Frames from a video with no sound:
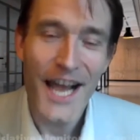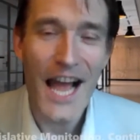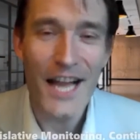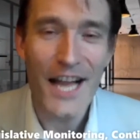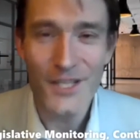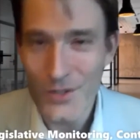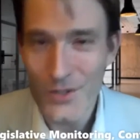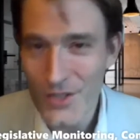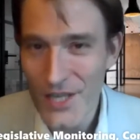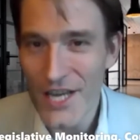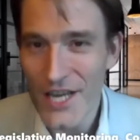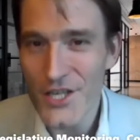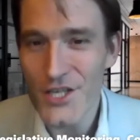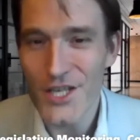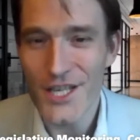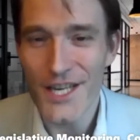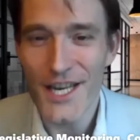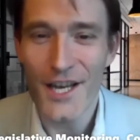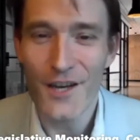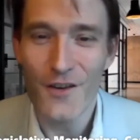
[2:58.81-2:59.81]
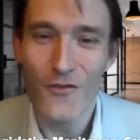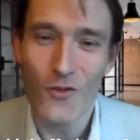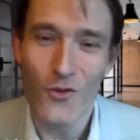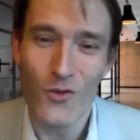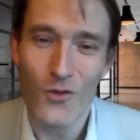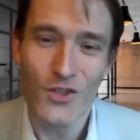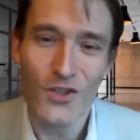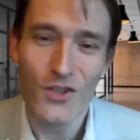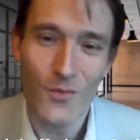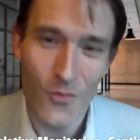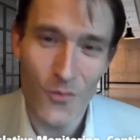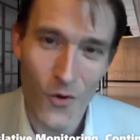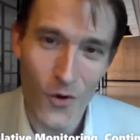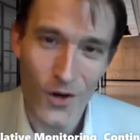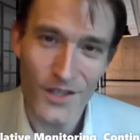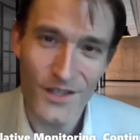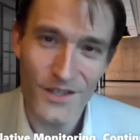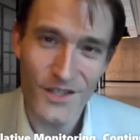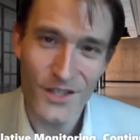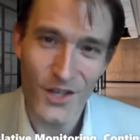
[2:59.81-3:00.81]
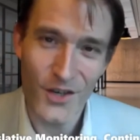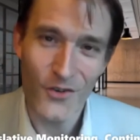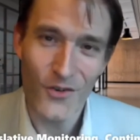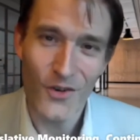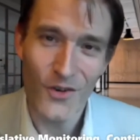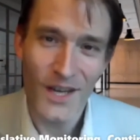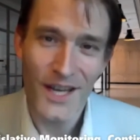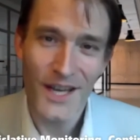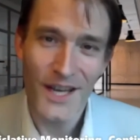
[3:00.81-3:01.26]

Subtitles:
education, and of course support. So